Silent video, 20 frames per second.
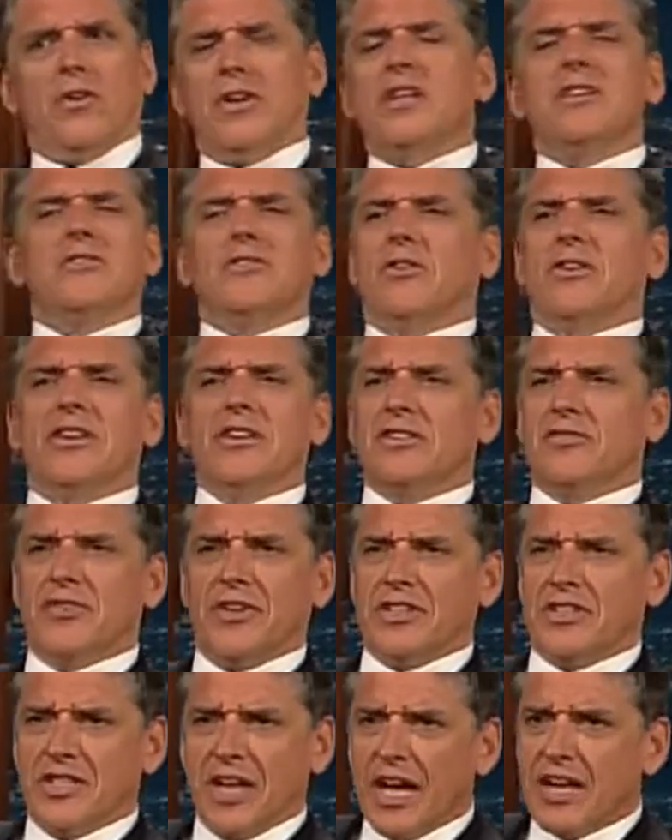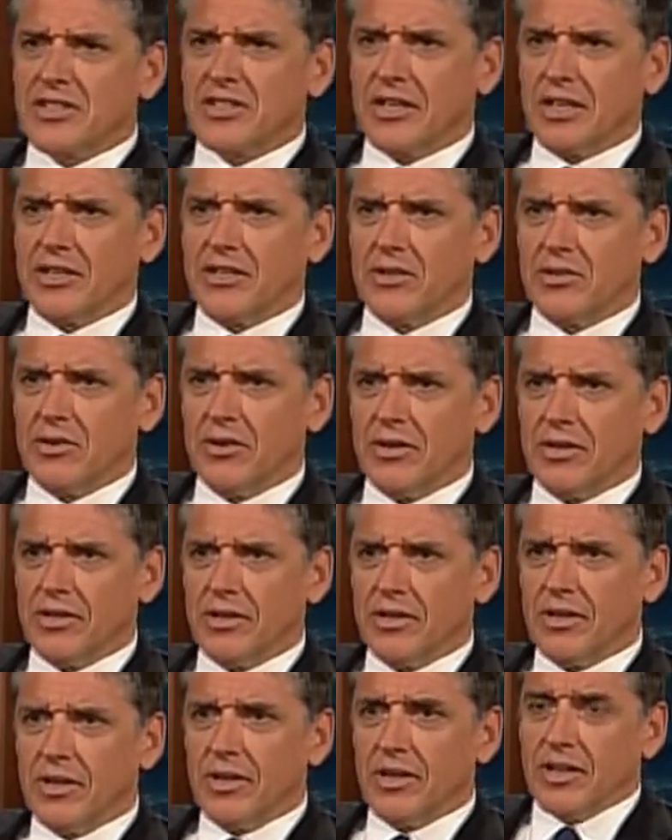Oh, he's fantastic. But, you know,
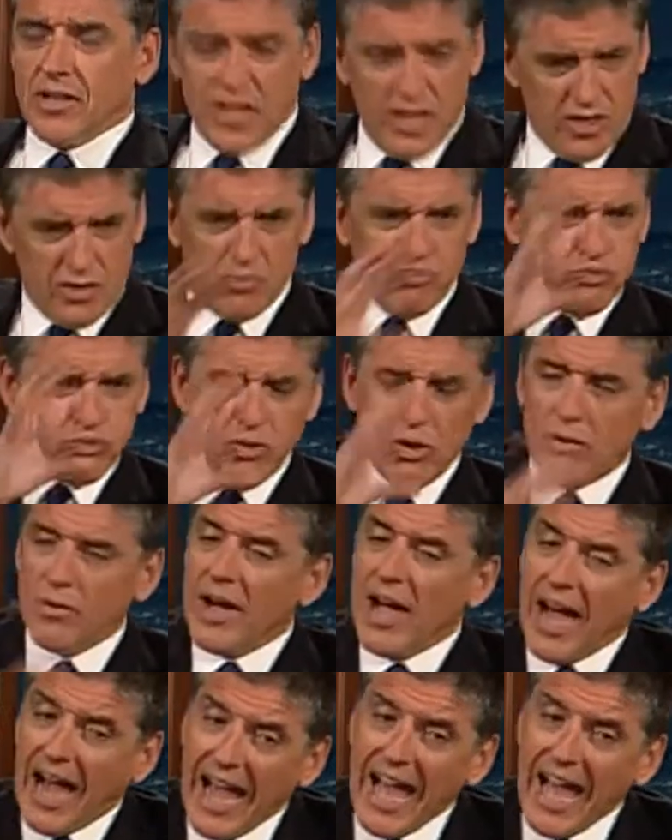whoa.